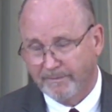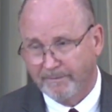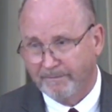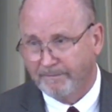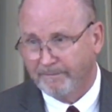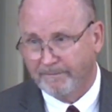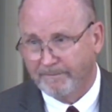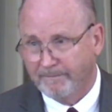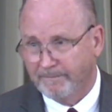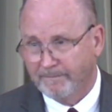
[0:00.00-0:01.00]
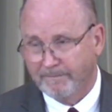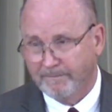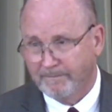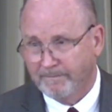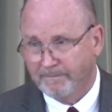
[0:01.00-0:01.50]

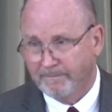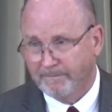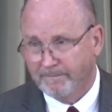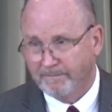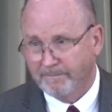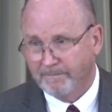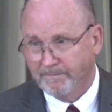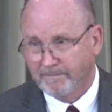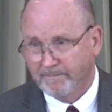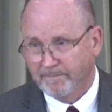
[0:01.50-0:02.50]
(silence)